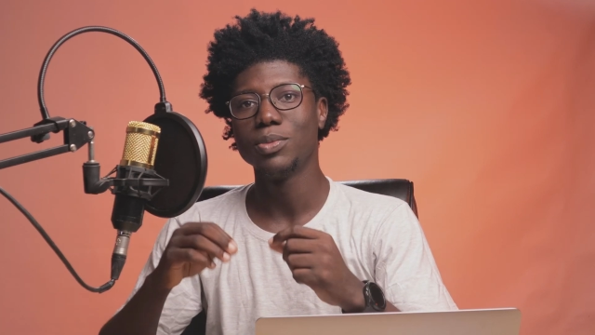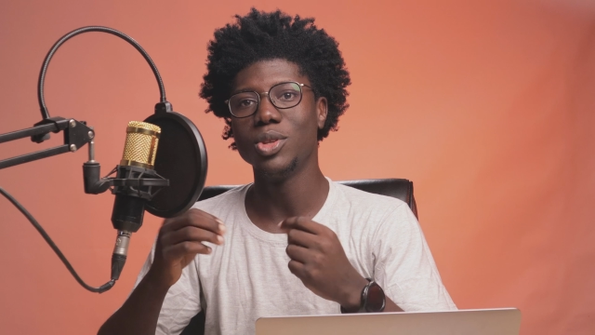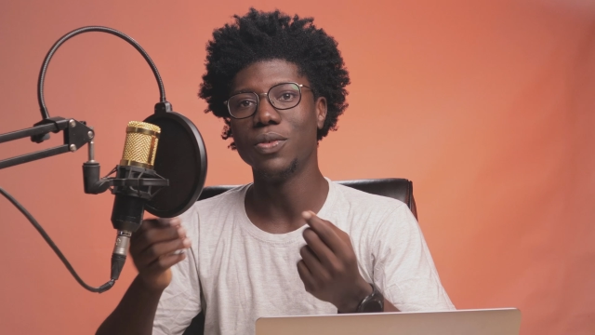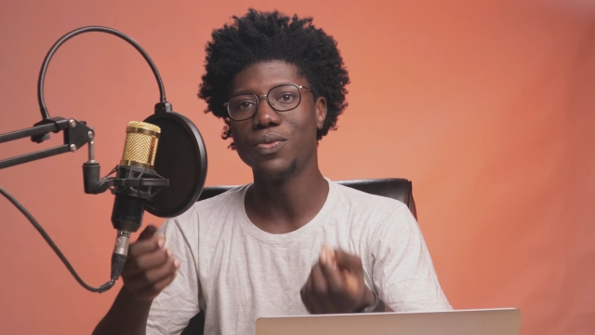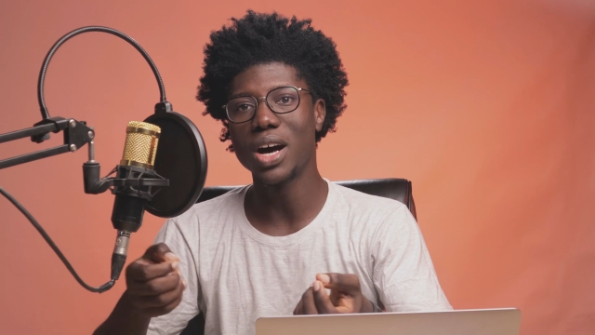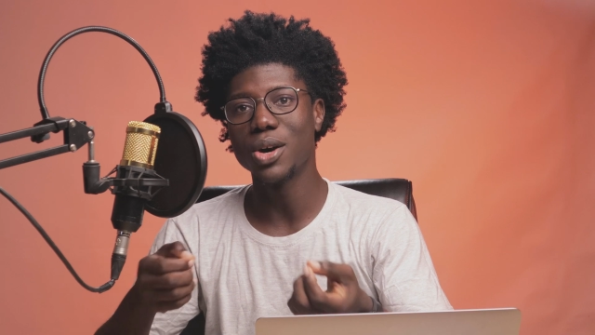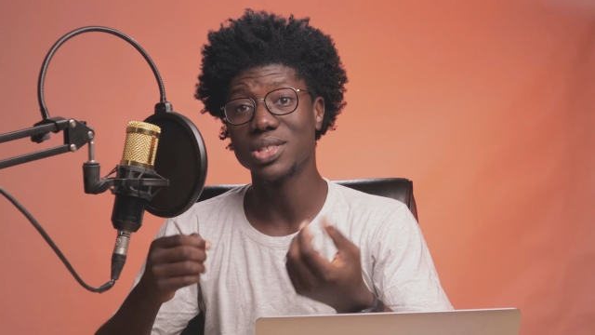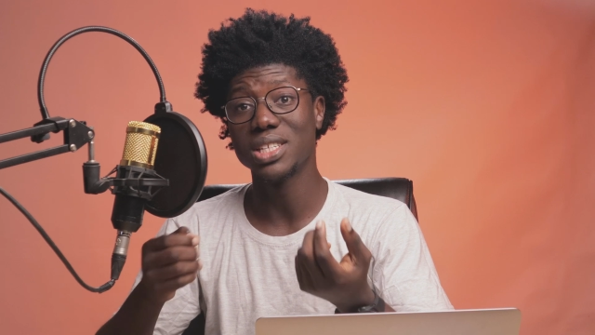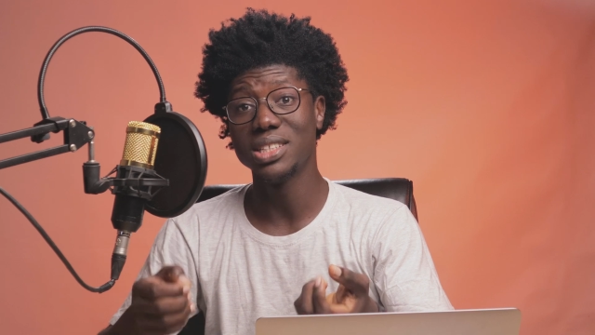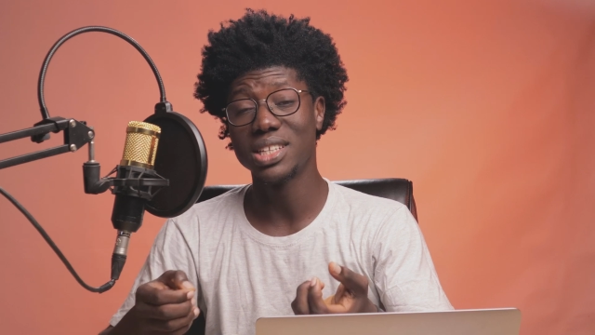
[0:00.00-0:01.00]
your
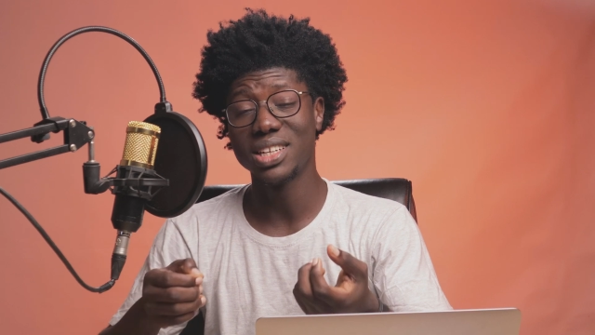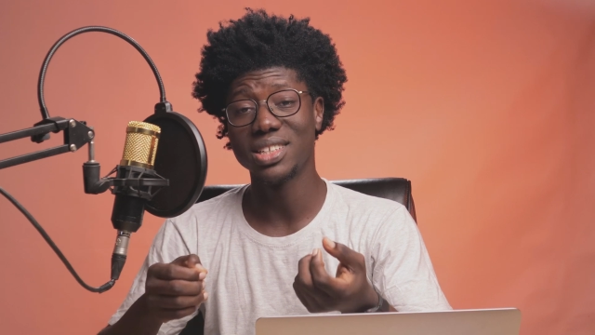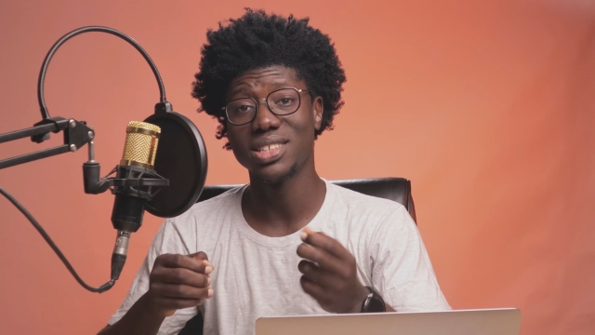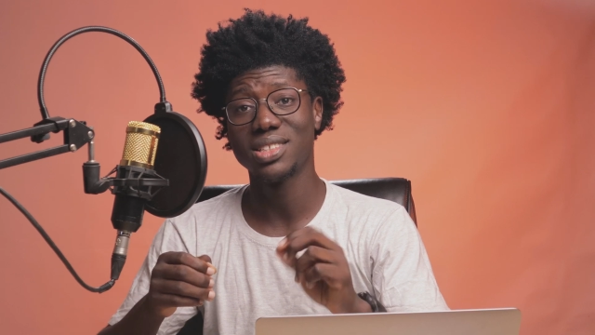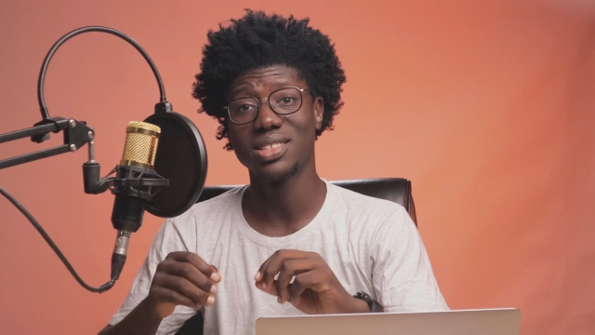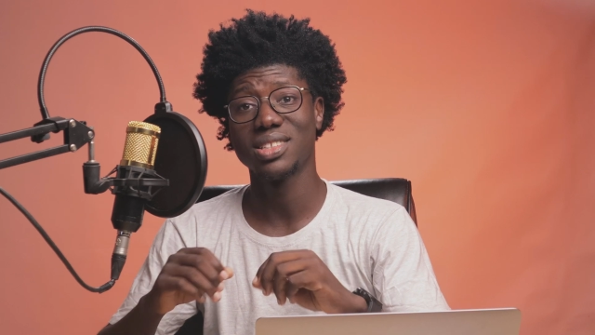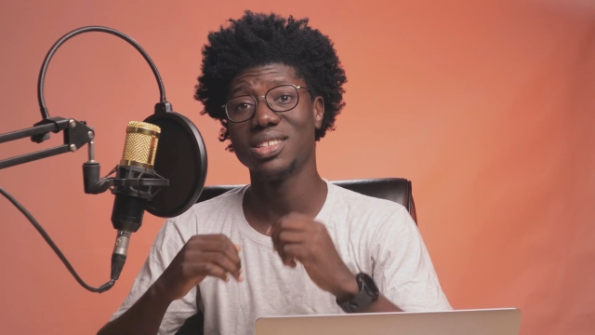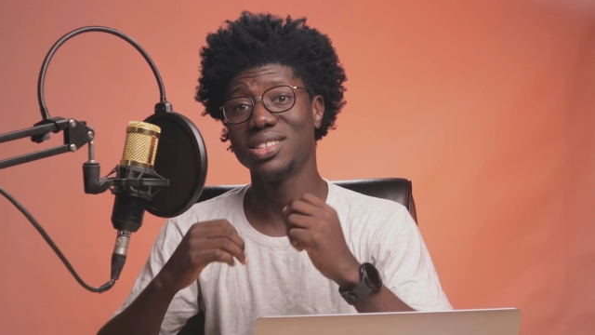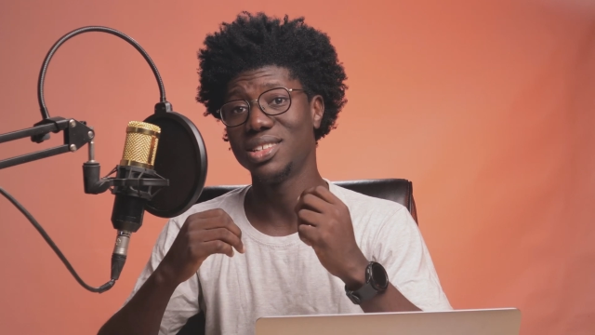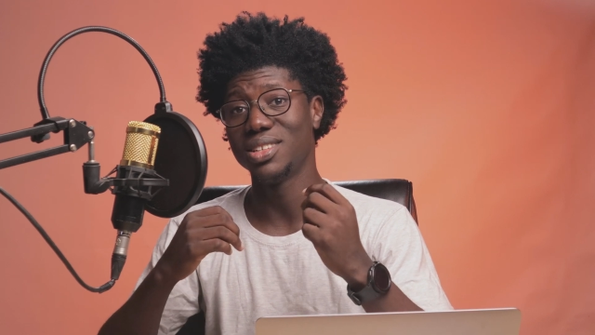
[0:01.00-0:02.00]
files, the internet,
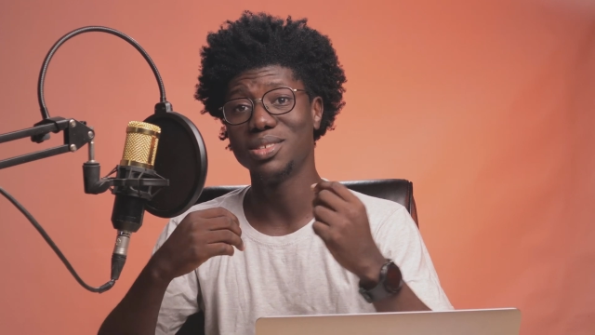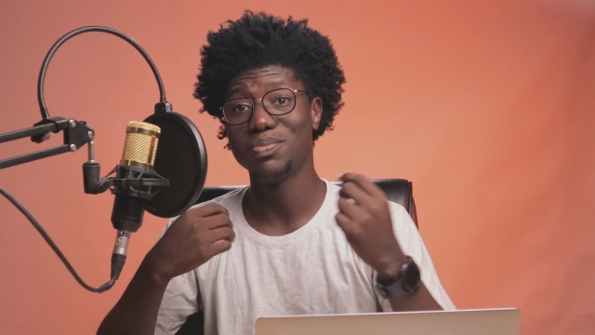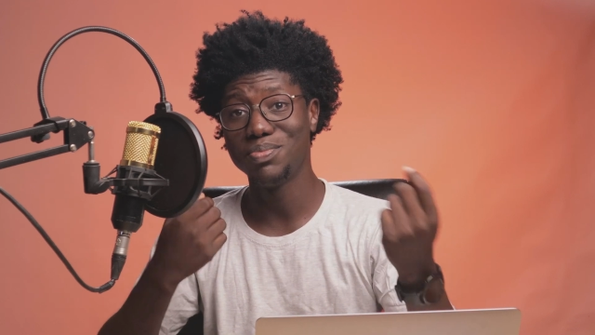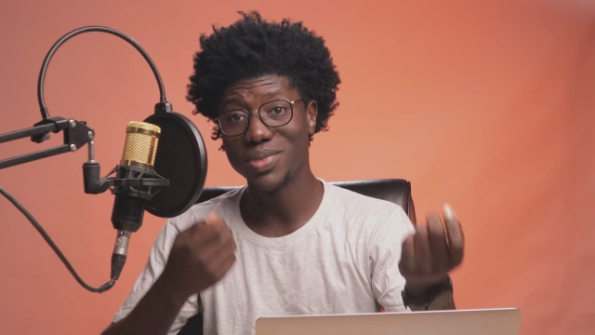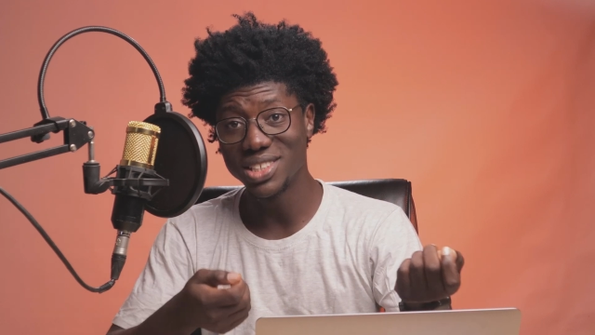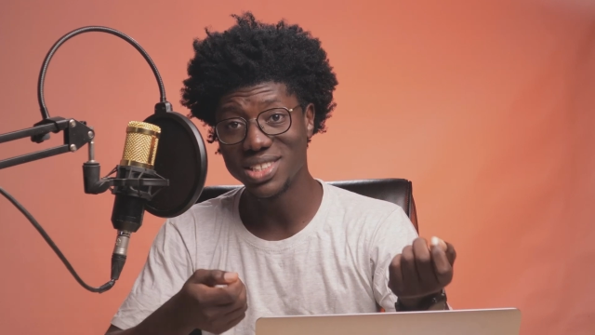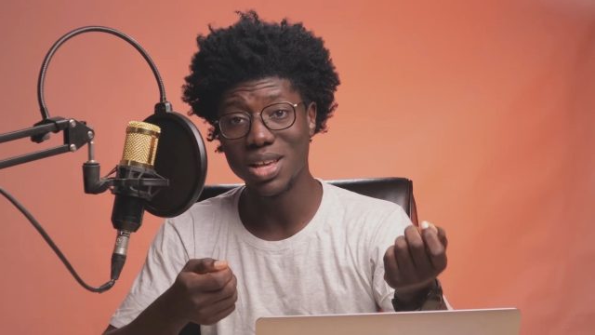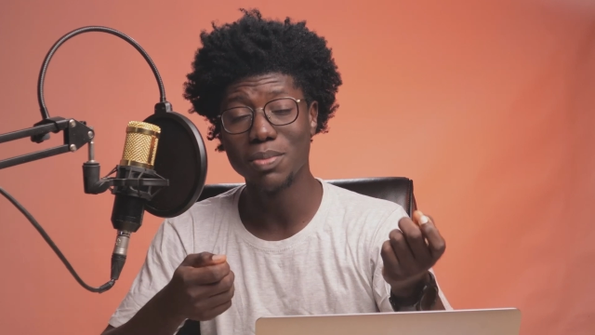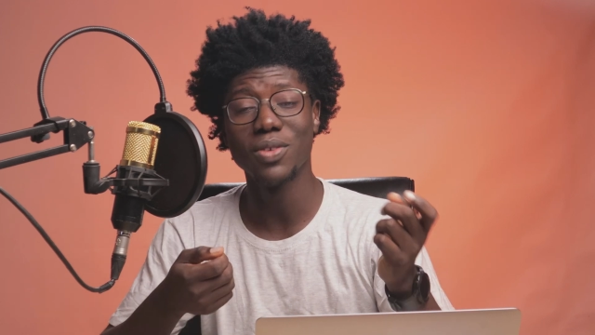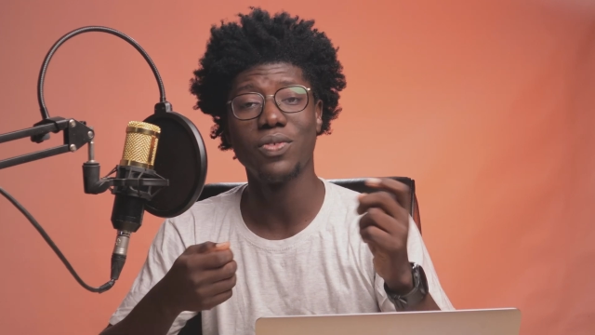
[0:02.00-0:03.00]
the
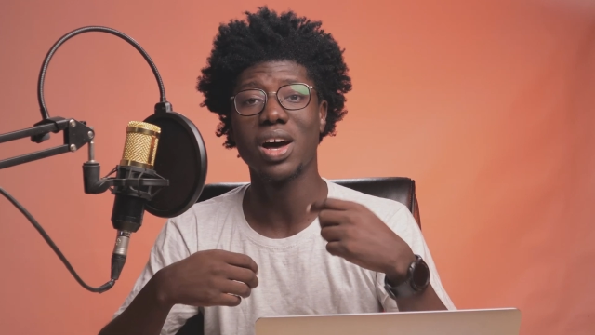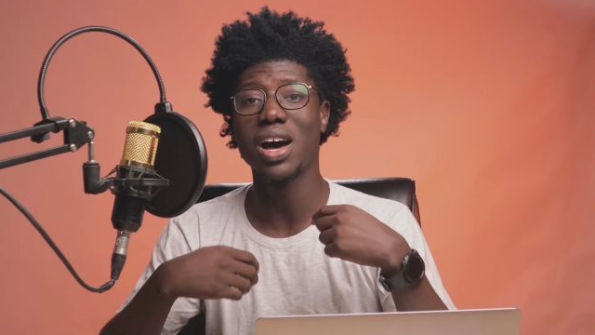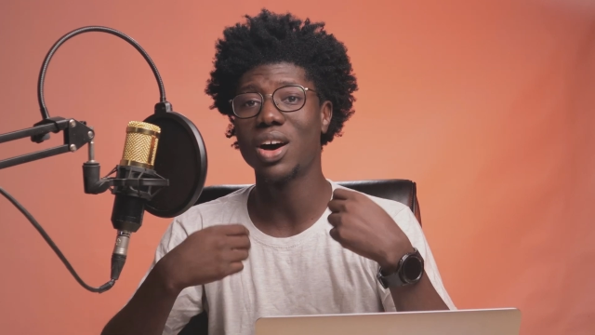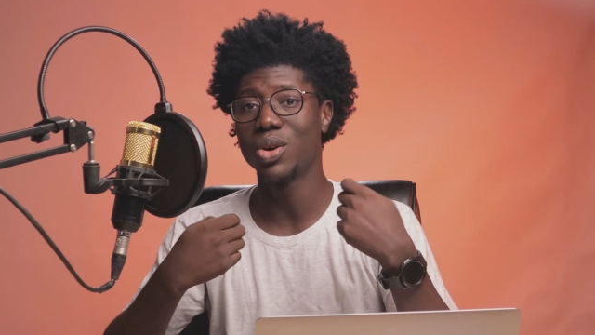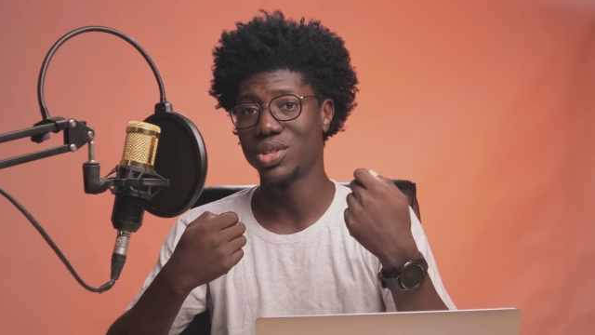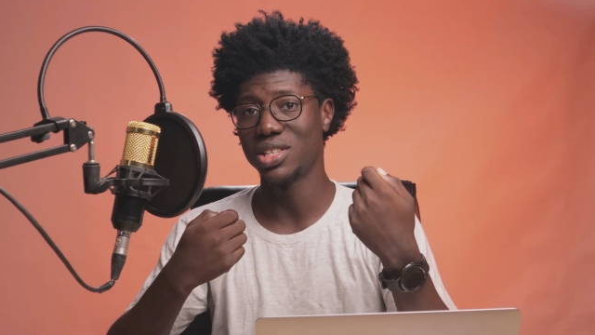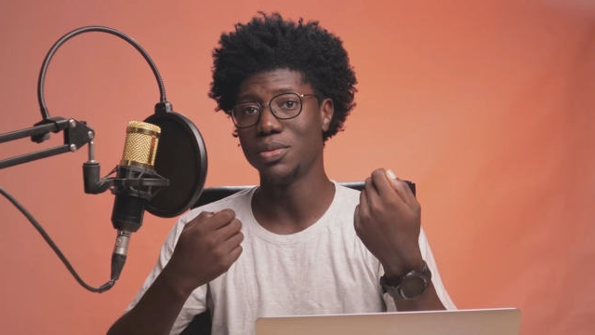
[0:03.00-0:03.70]
HTML files,